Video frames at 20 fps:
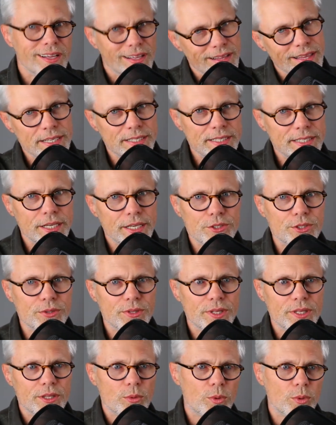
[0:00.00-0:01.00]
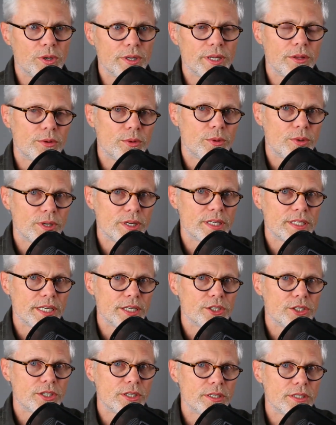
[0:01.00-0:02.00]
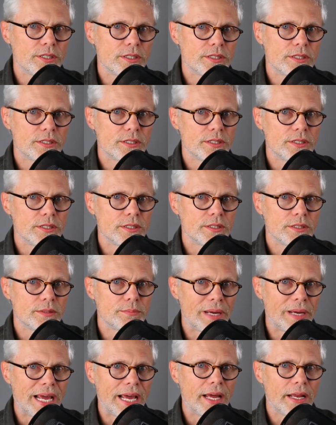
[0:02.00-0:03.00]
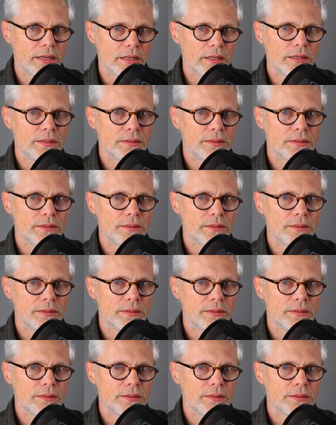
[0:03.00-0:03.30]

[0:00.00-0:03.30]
that tells you that the World Health Organization is is bad.